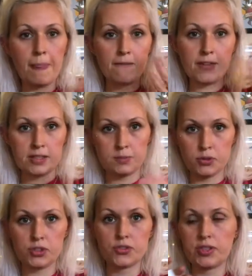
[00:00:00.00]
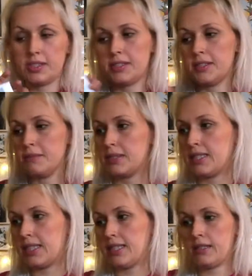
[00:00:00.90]
Face moisturisers in
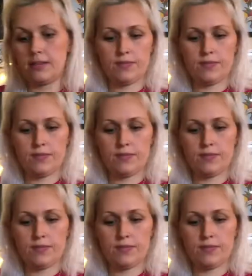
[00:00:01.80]
particular.